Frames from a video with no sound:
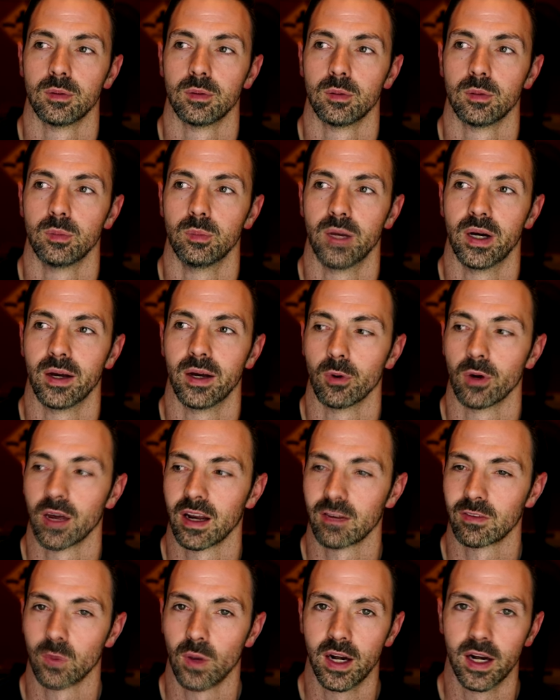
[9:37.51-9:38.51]
but we're going to
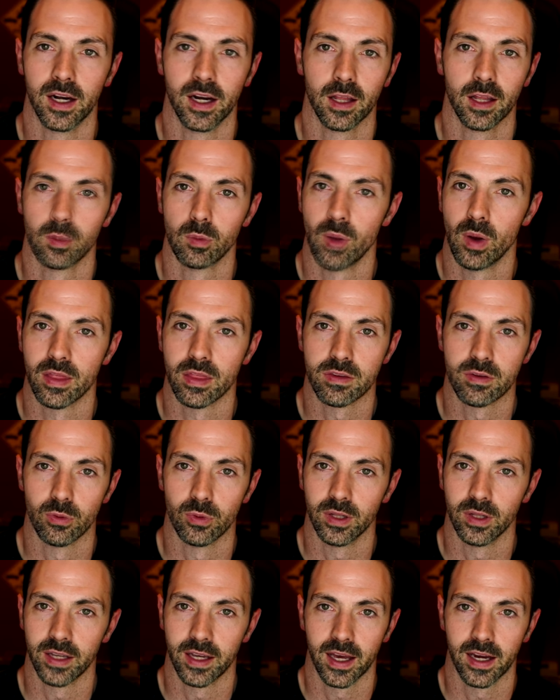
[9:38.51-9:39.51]
have to wait another month to
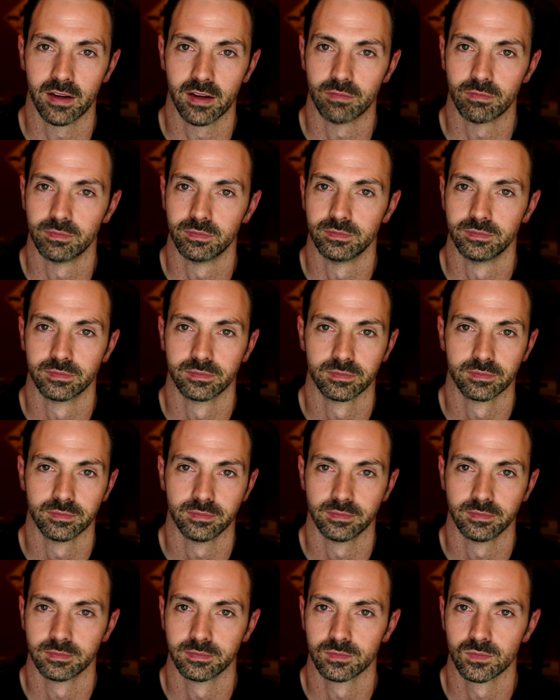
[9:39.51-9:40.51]
really kind of
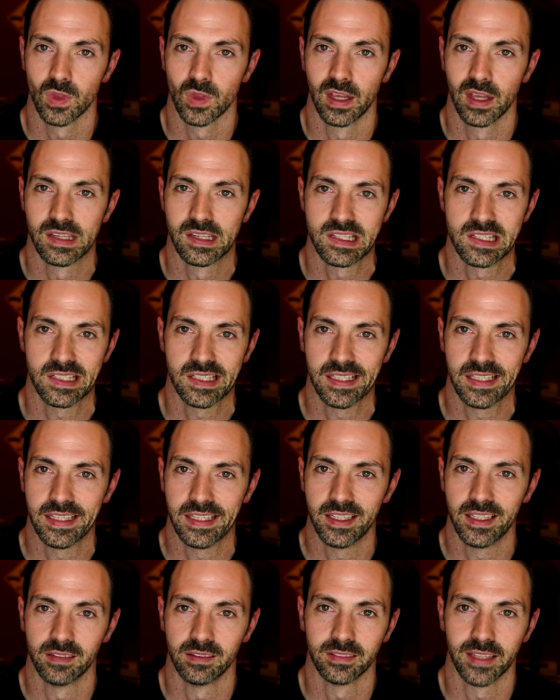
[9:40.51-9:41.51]

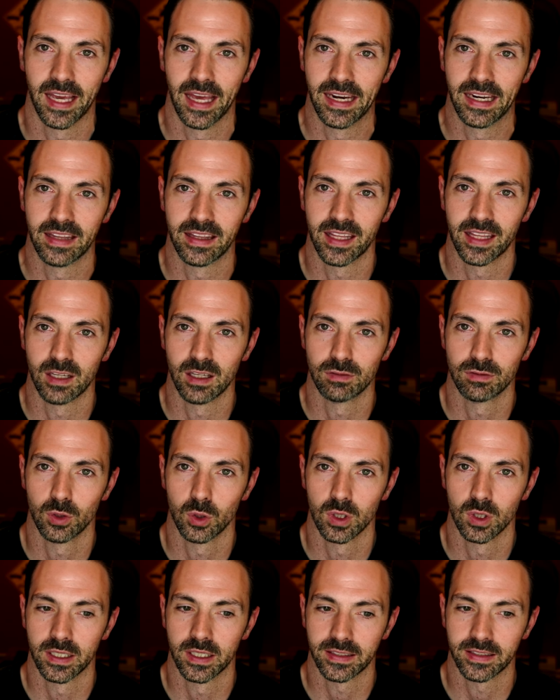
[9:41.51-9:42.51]
see anything
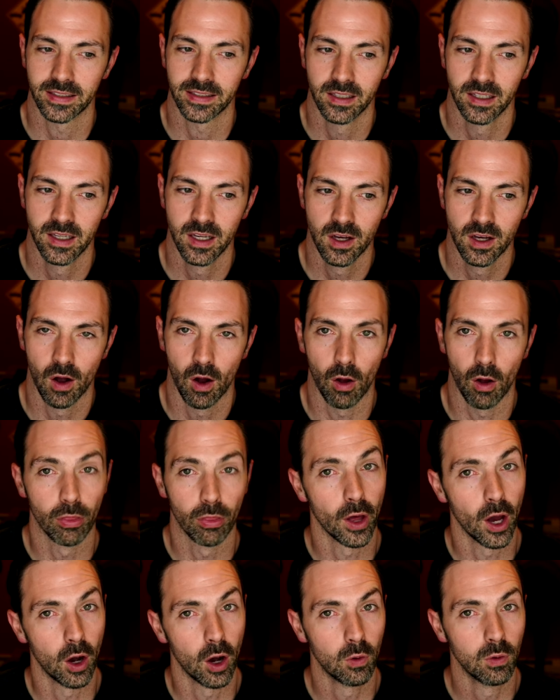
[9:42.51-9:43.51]
for it.
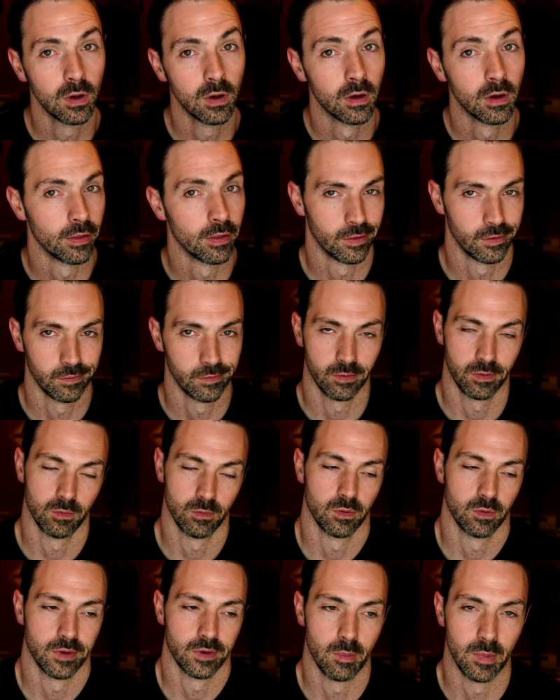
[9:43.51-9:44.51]
Although,
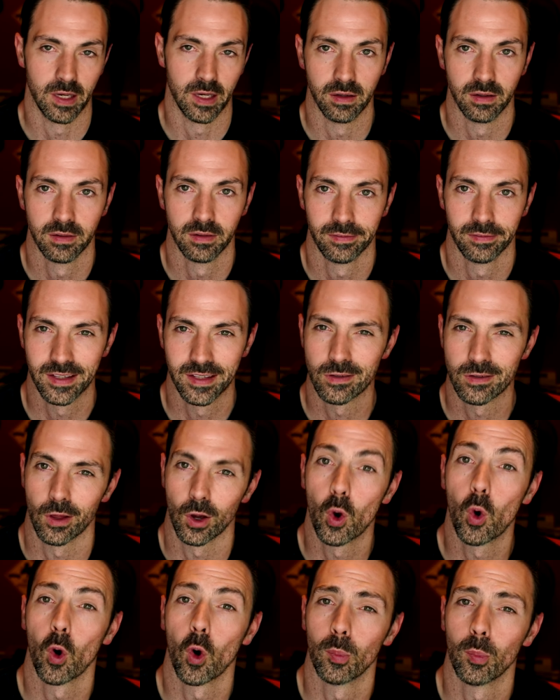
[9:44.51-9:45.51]
I mean, these are the
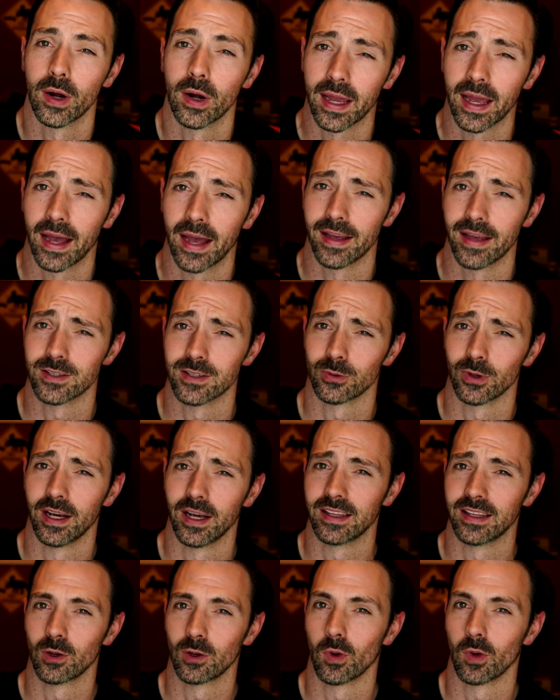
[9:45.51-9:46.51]
corporate guys,
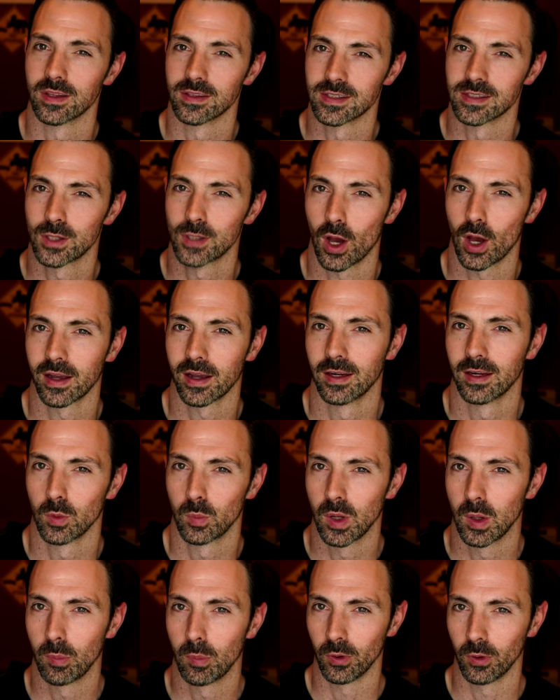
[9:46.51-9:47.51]
right? The ones talking to the
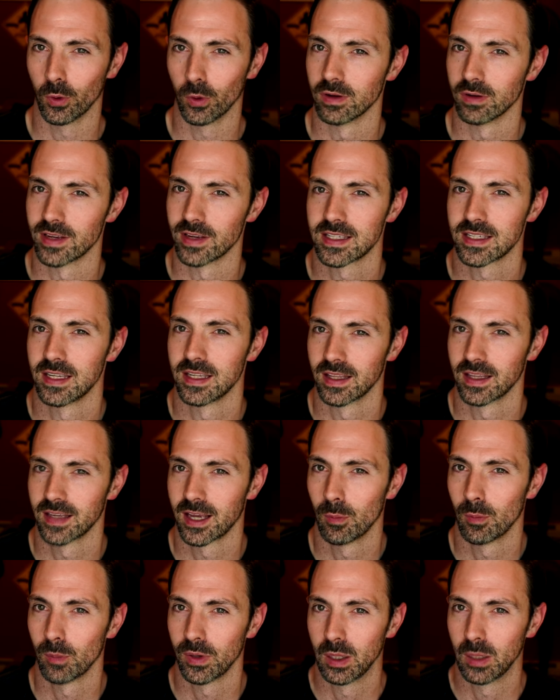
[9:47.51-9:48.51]
people who are invested in the
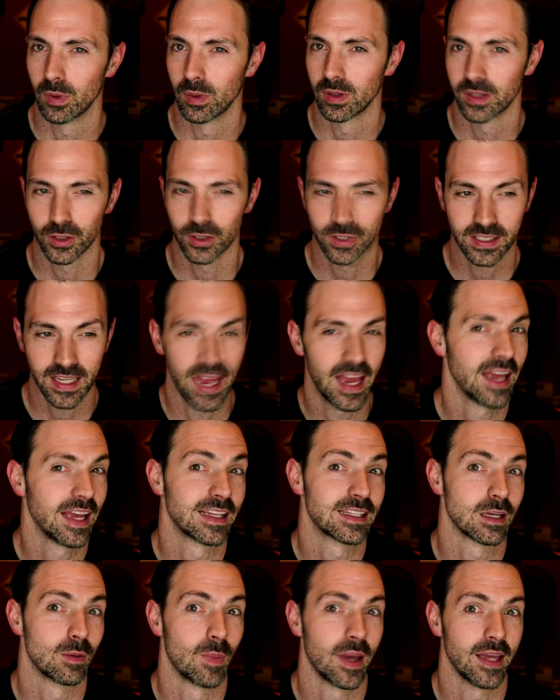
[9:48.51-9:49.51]
company, but they're saying
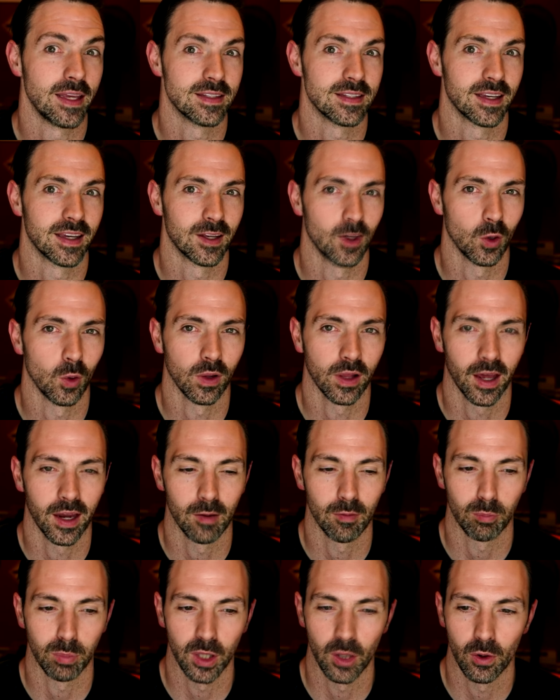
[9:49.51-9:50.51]
it's amazing. It'll kind
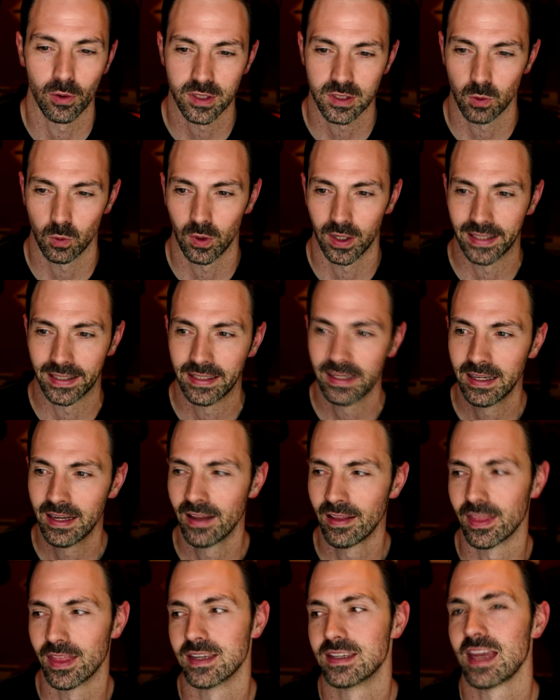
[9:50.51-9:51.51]
of blow us away.
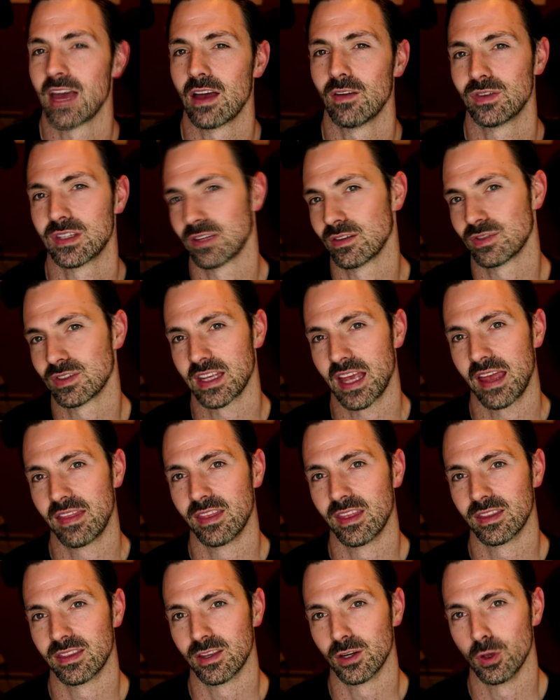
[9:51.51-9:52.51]
The devs have said
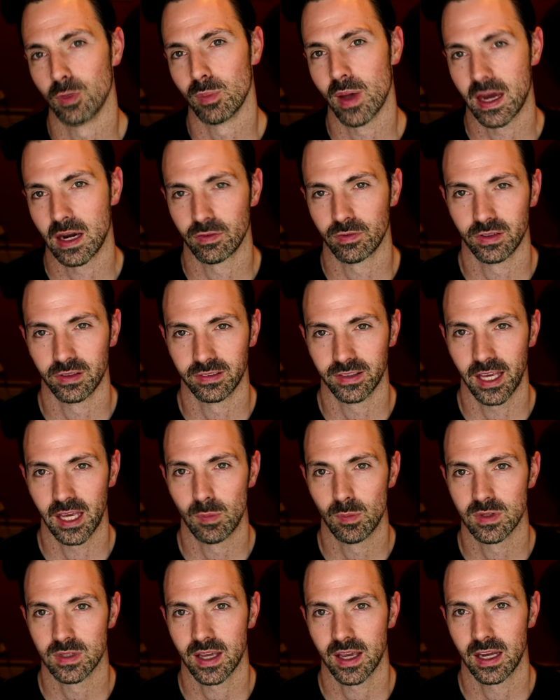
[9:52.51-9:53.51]
that the new Battlefield game
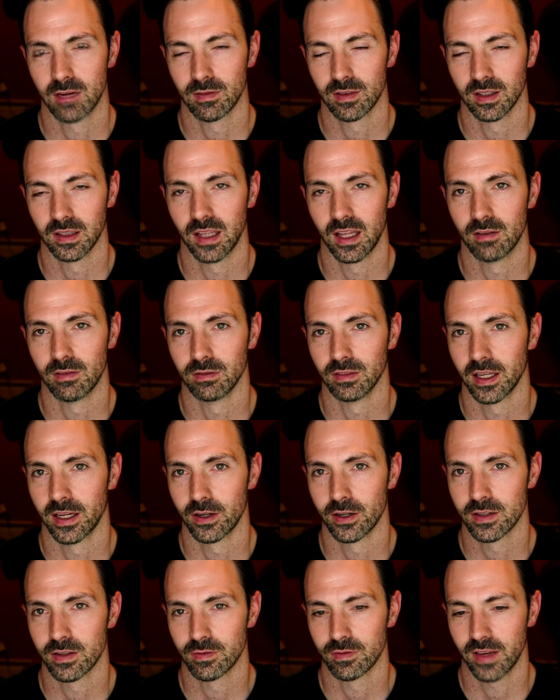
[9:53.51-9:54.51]
is kind of a love letter
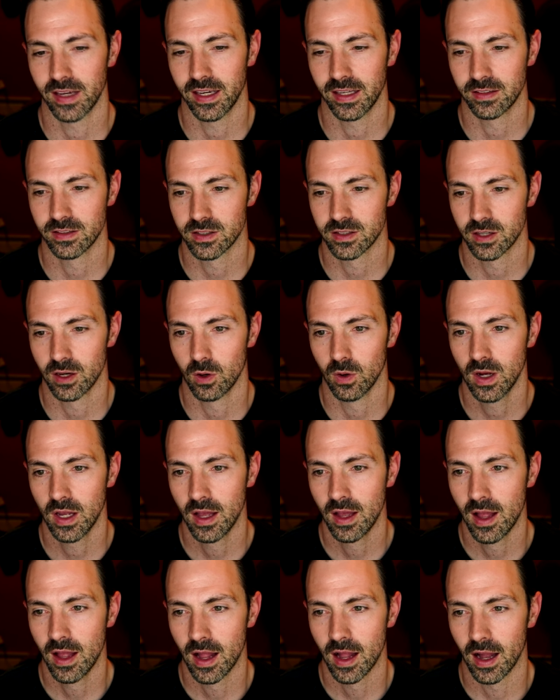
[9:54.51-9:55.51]
to fans, so
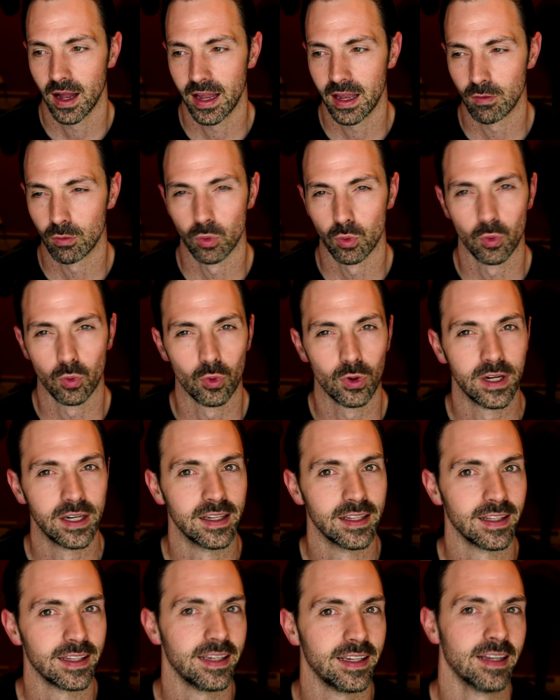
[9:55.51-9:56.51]
I have
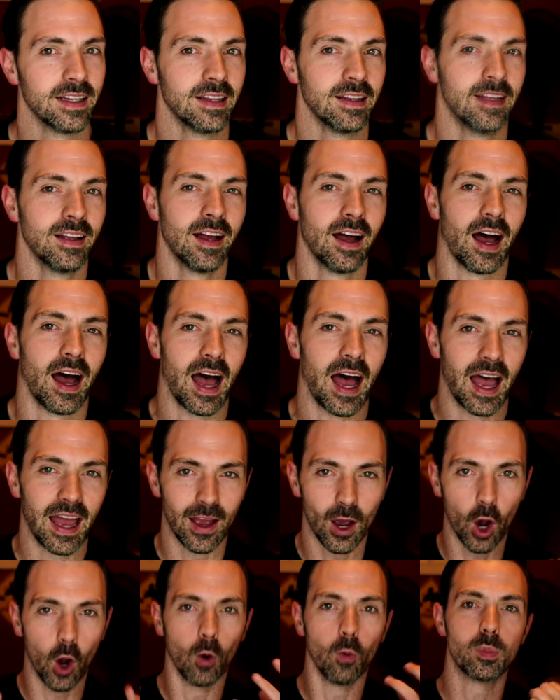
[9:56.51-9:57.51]
really high
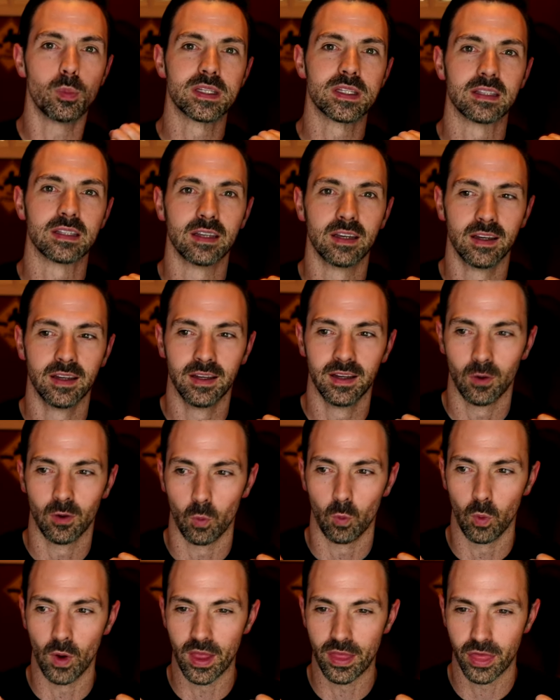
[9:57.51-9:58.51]
hopes
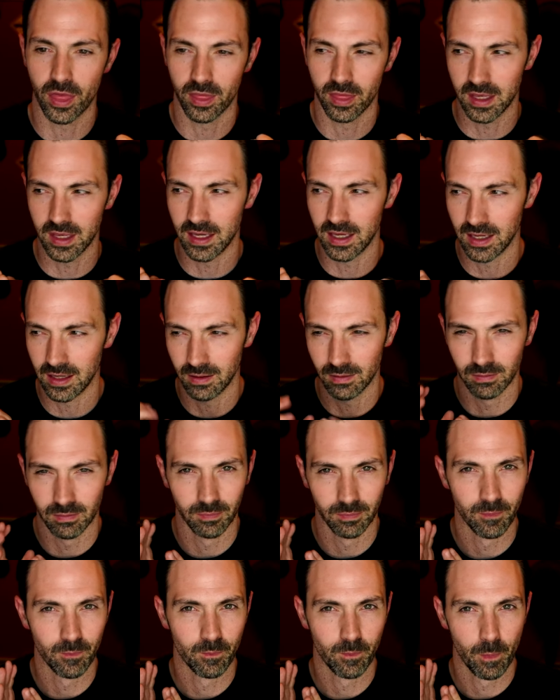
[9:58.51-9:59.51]
with the
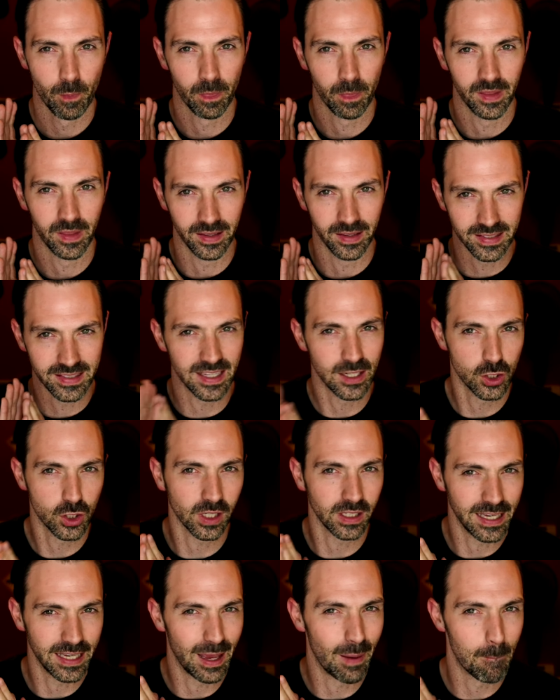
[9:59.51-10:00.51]

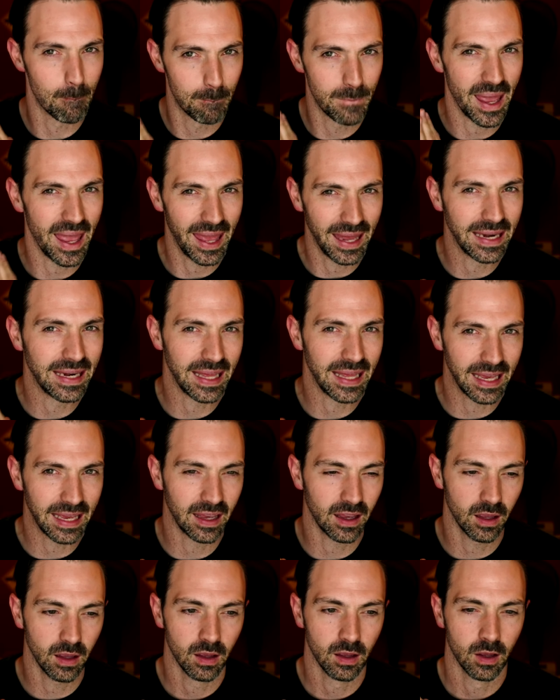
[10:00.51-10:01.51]
essentially
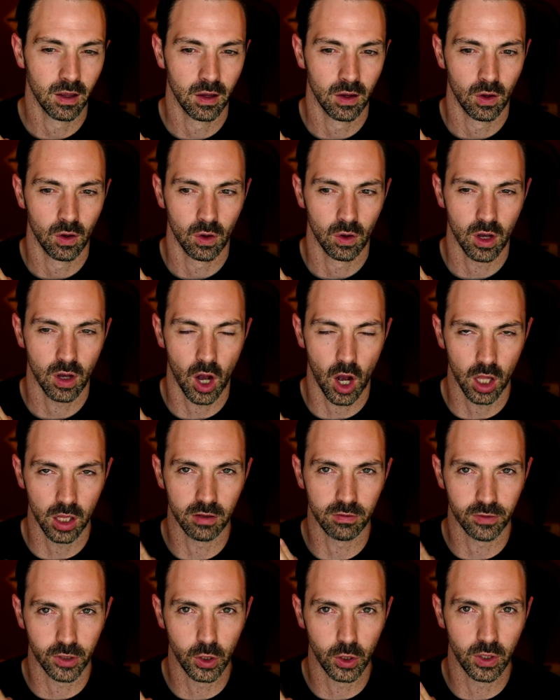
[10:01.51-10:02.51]
impending Call
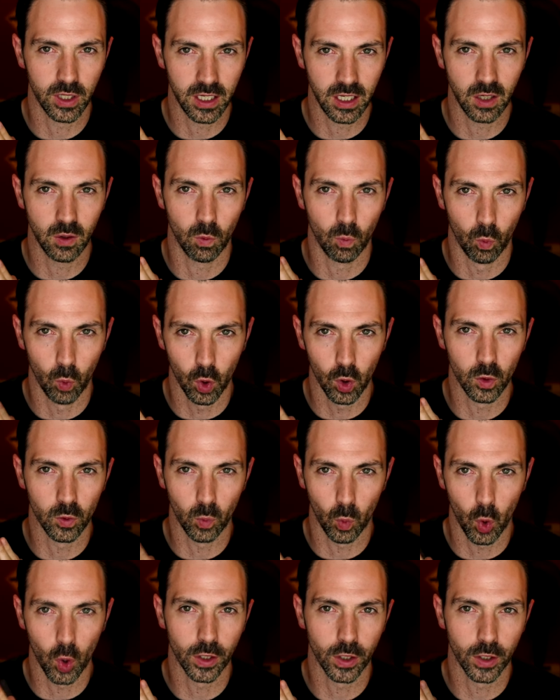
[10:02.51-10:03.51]
of Duty World War